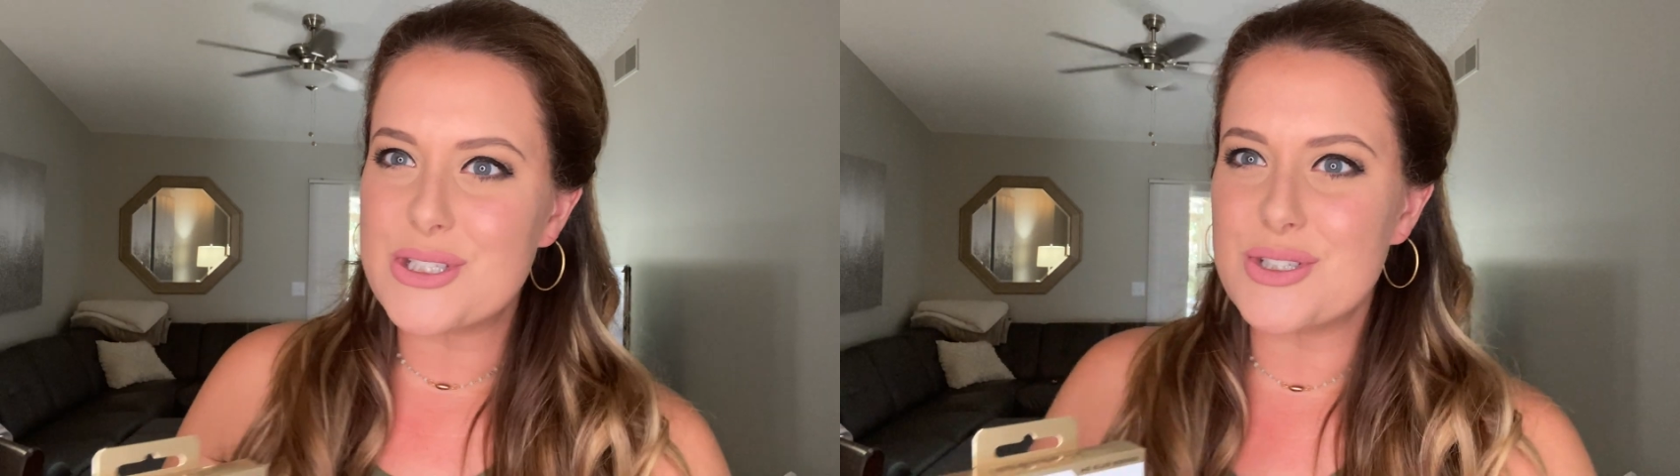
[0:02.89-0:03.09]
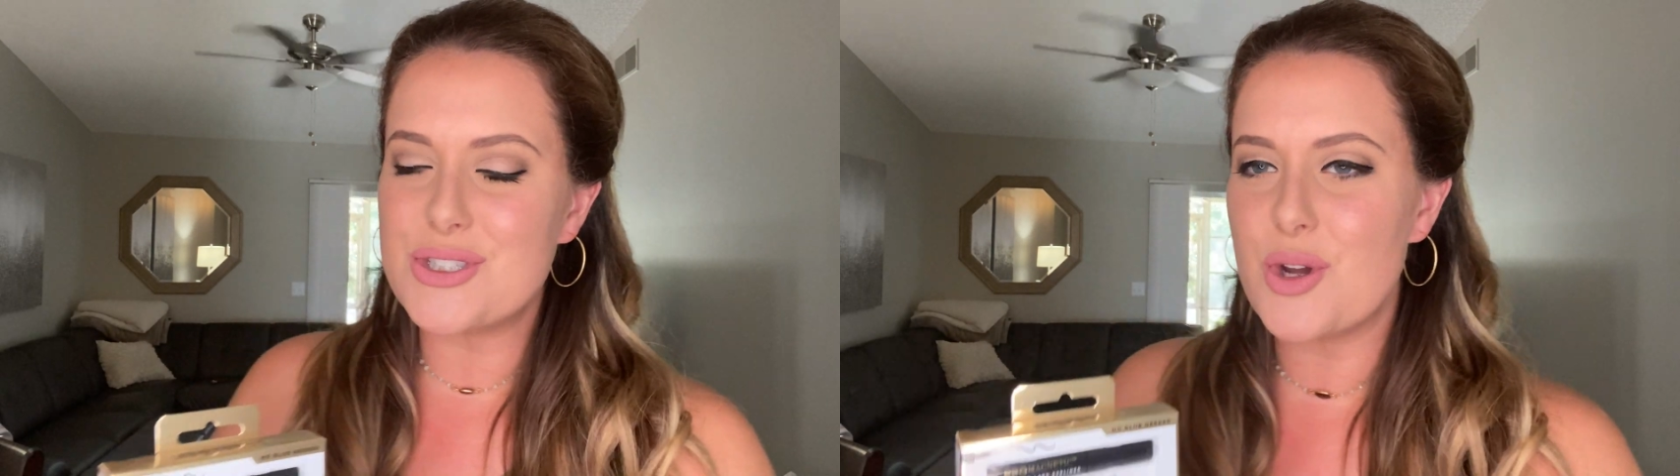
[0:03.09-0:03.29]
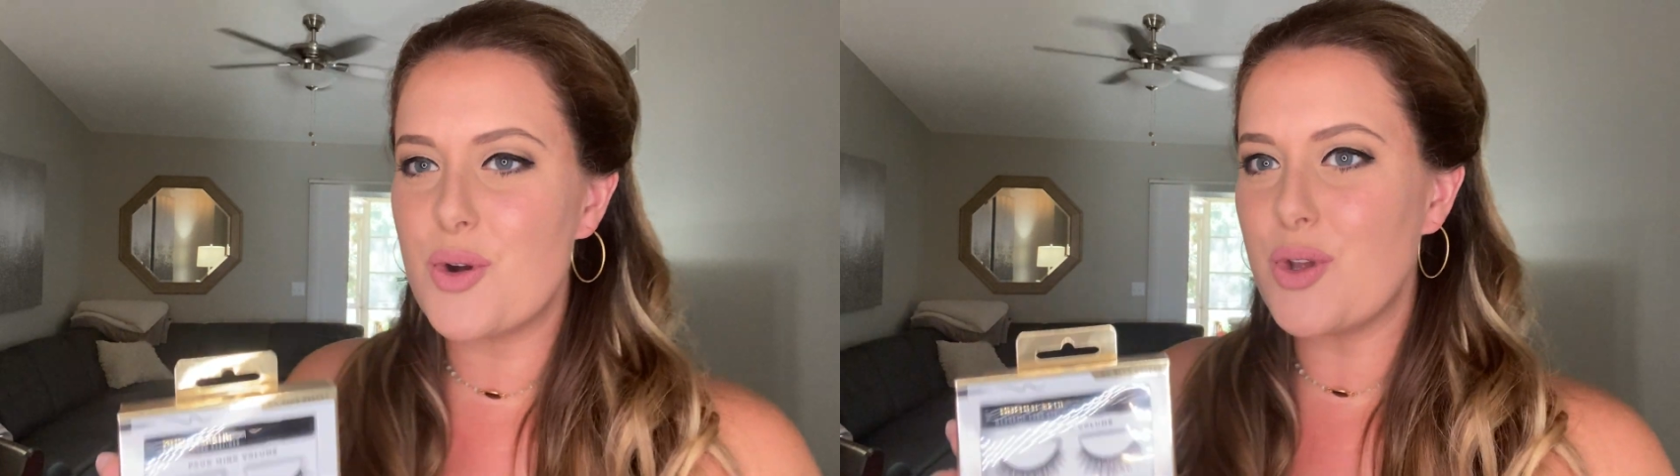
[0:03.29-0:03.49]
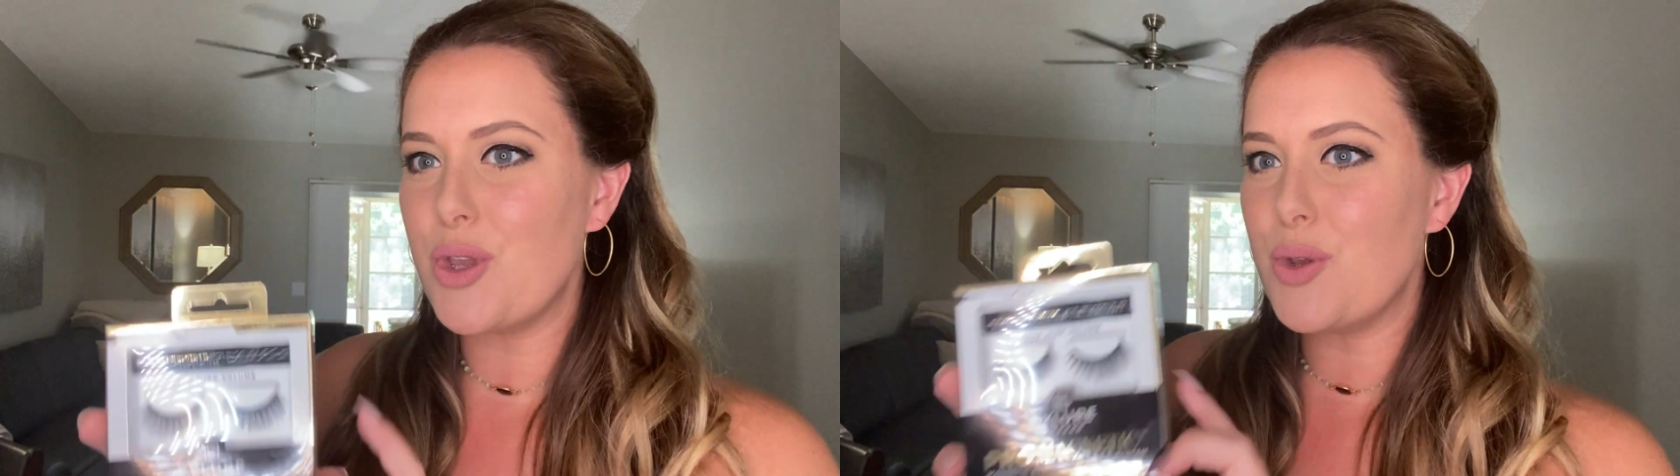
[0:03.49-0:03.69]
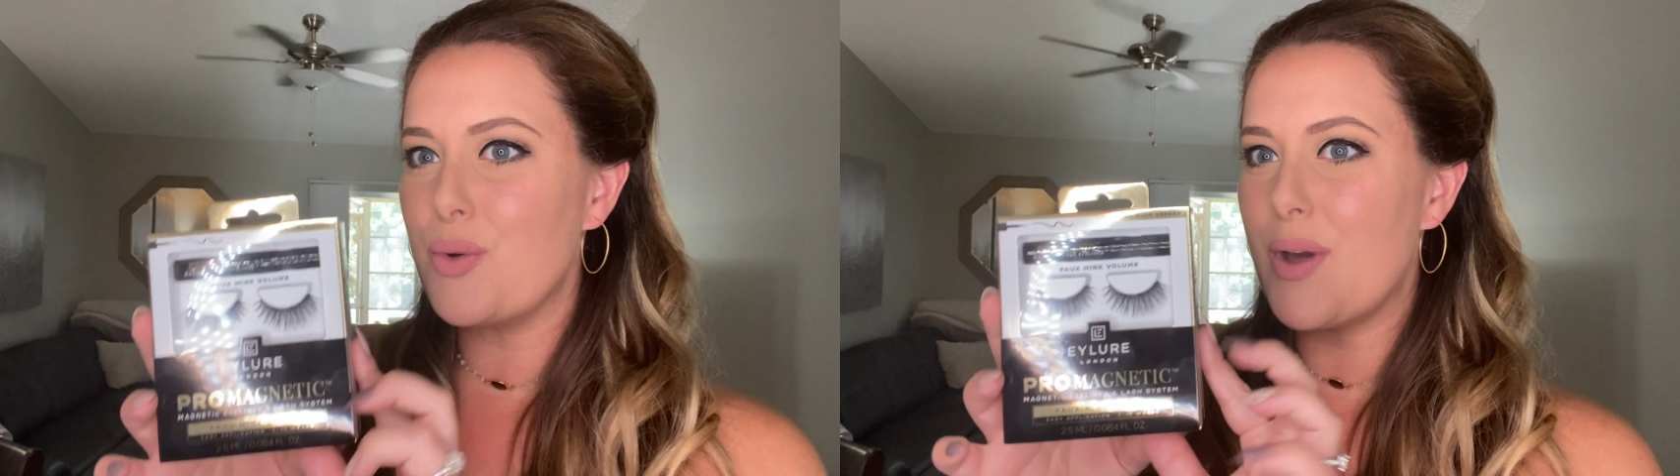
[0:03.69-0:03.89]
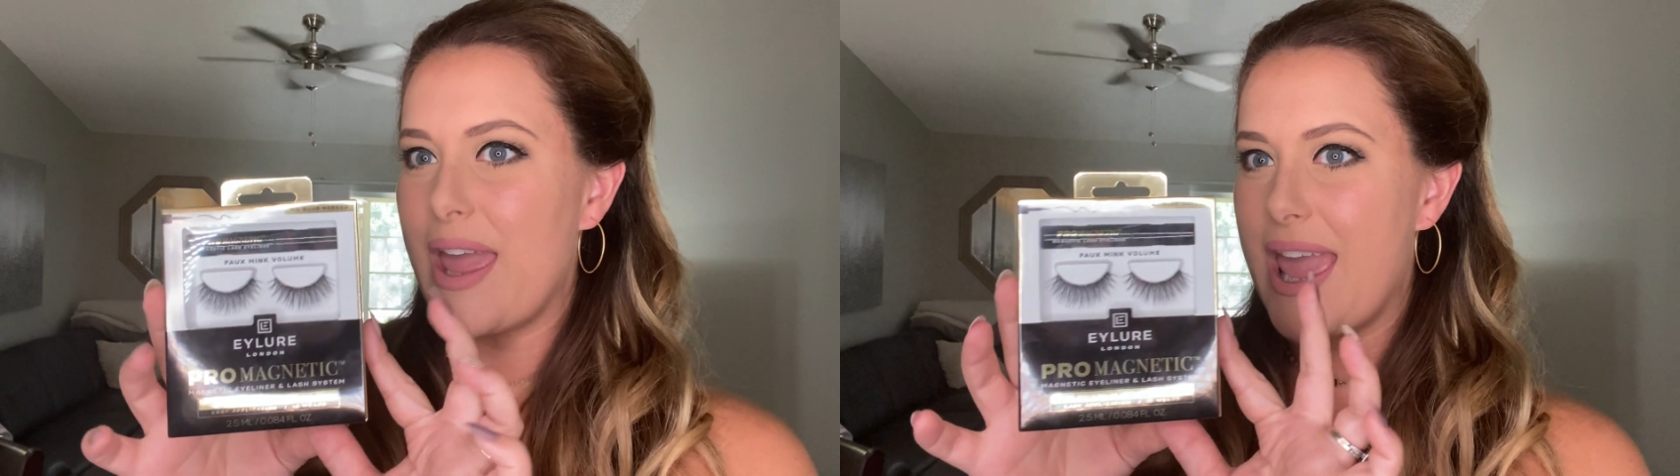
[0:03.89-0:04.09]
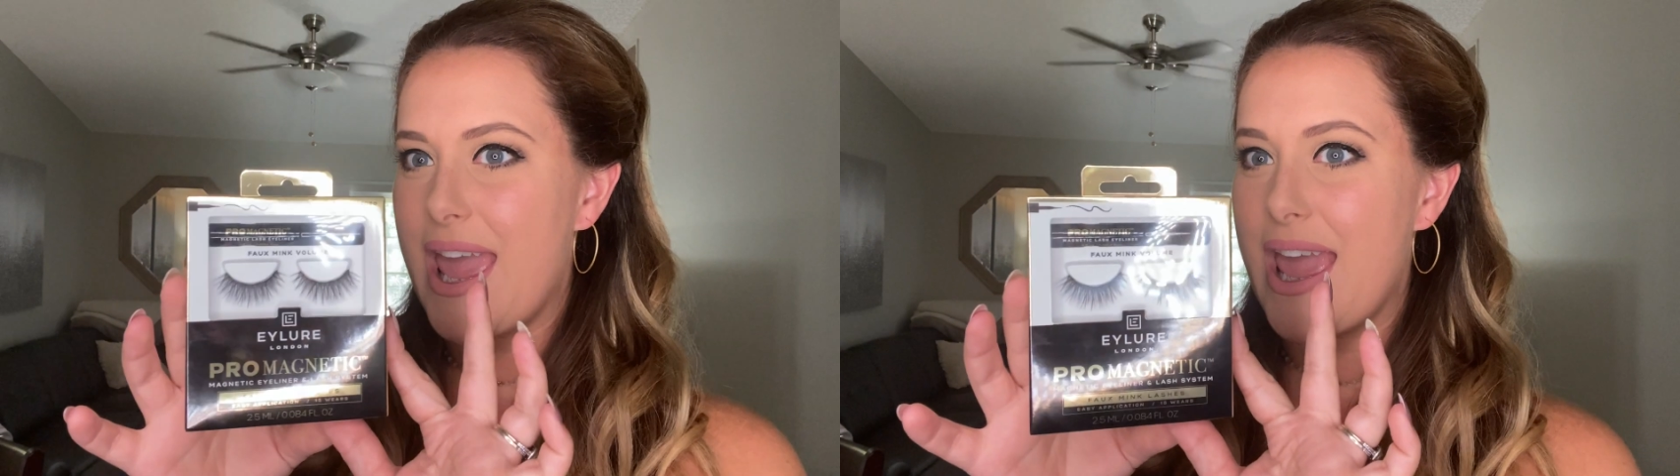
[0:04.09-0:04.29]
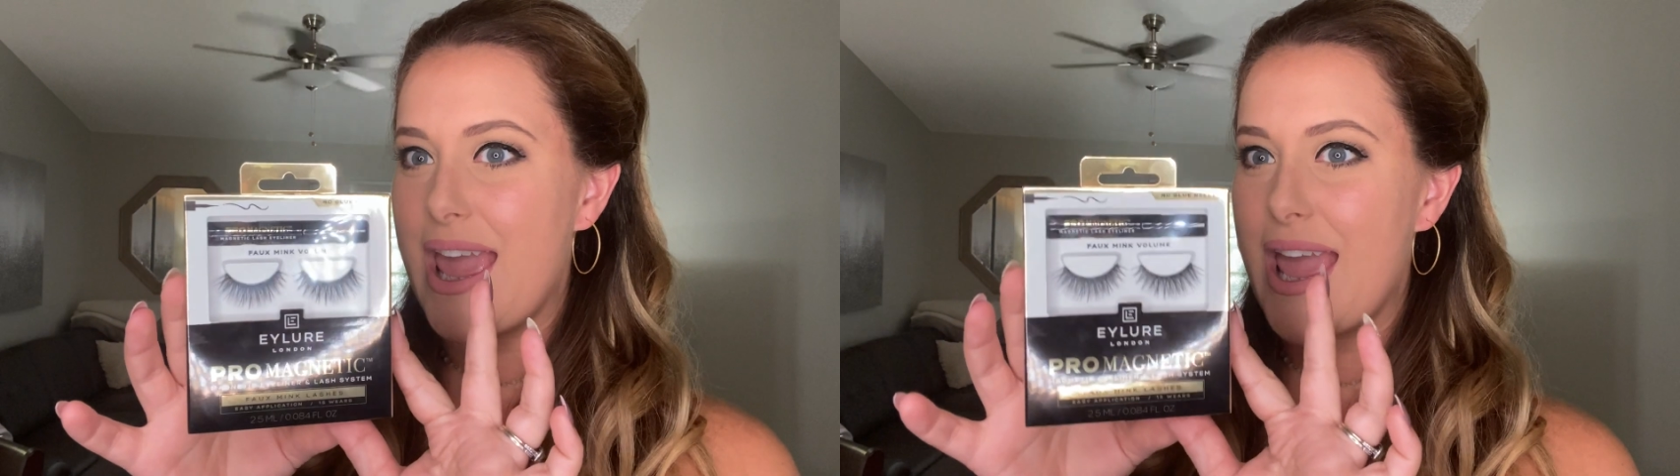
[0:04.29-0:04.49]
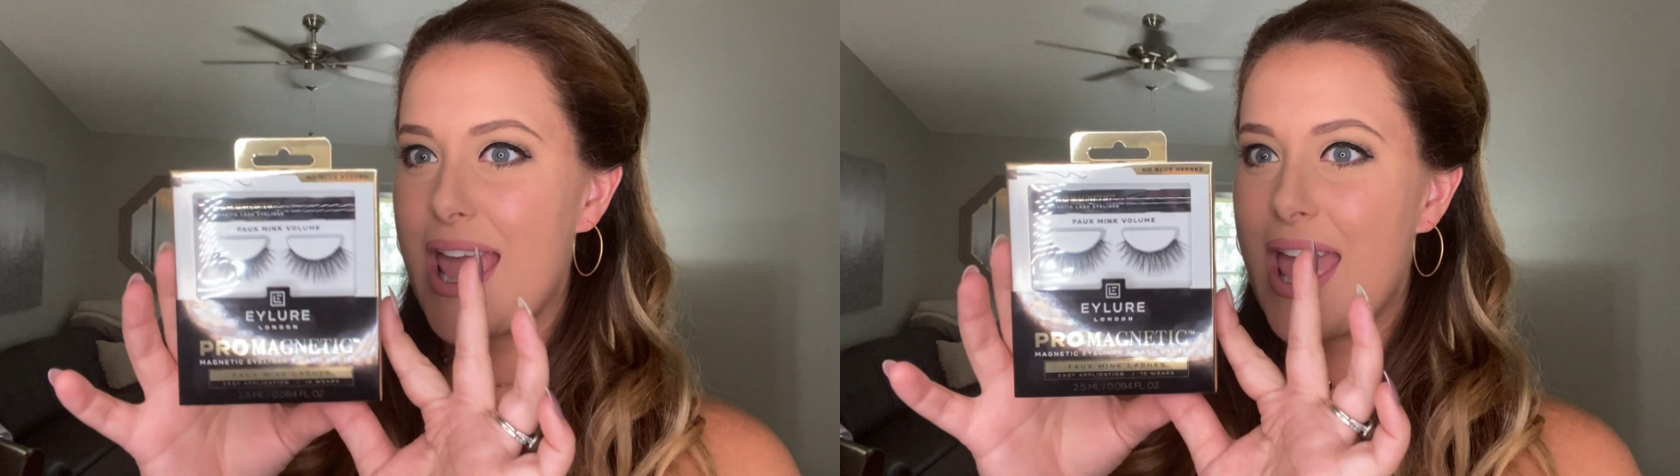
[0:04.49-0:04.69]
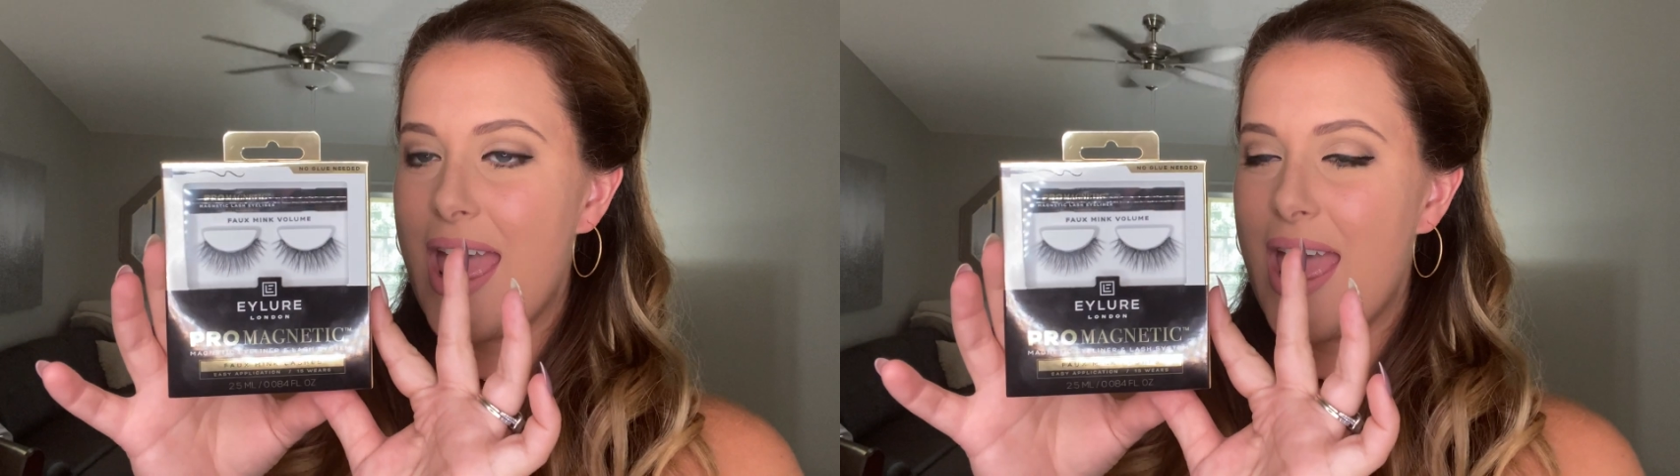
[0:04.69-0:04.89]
to show you an